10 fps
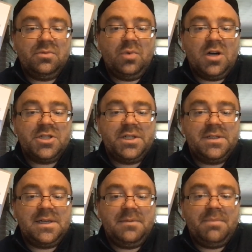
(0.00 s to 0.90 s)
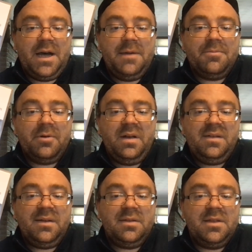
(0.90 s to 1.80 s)
Washington by
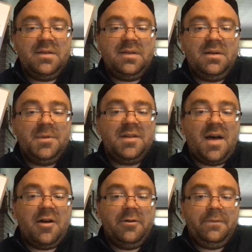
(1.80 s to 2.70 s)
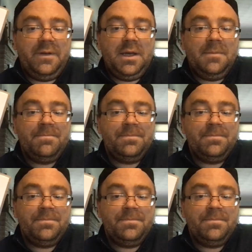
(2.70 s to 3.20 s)
praising the cinematography.